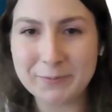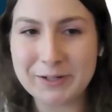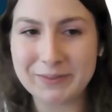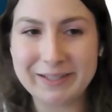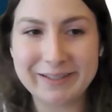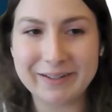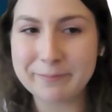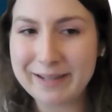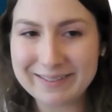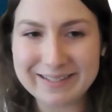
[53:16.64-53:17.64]
you, Molly.
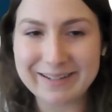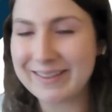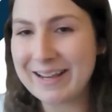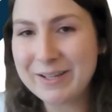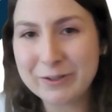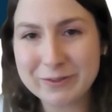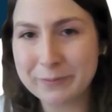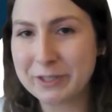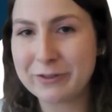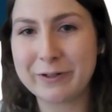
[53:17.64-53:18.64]
Amazing. Thank you
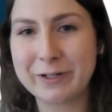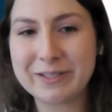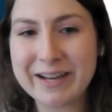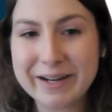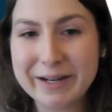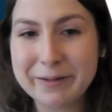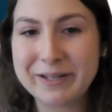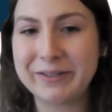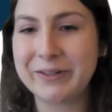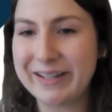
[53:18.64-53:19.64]
so much for your
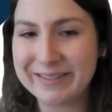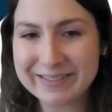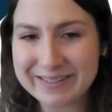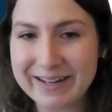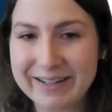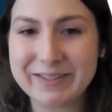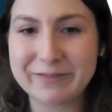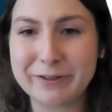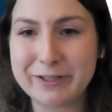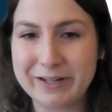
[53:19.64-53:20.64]
time and your insights
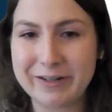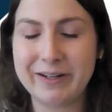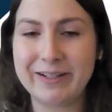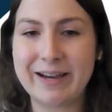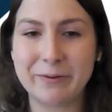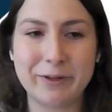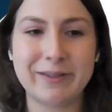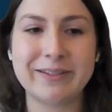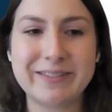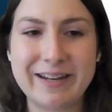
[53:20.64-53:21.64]
and for sharing that
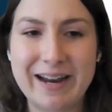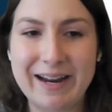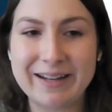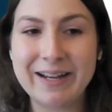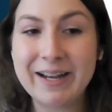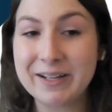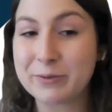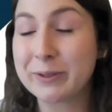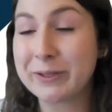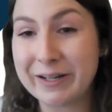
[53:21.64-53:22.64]
with us today.
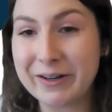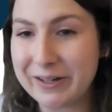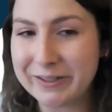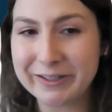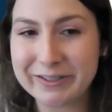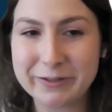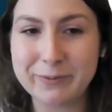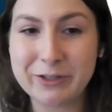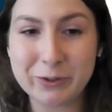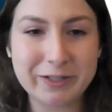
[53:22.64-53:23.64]
It's really an honor
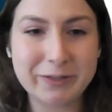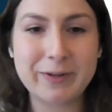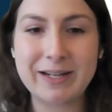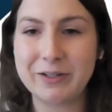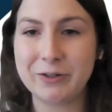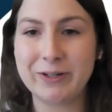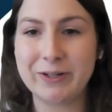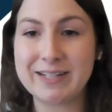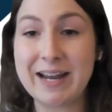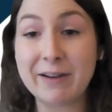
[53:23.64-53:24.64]
to be joined by you
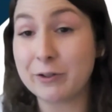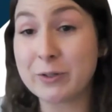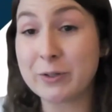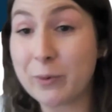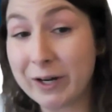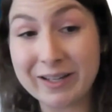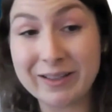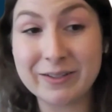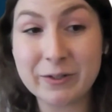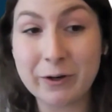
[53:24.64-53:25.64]
and to have your support
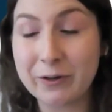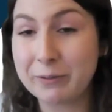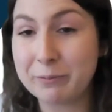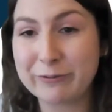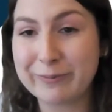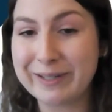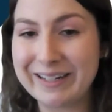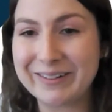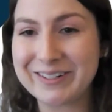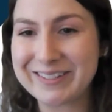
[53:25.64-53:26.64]
in this growing
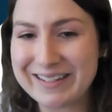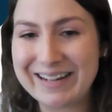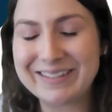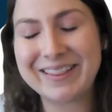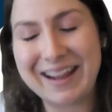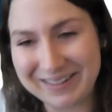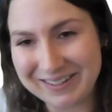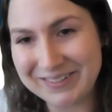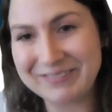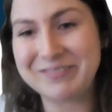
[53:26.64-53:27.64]
movement in our state.
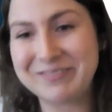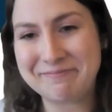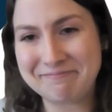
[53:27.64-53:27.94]
Thank you.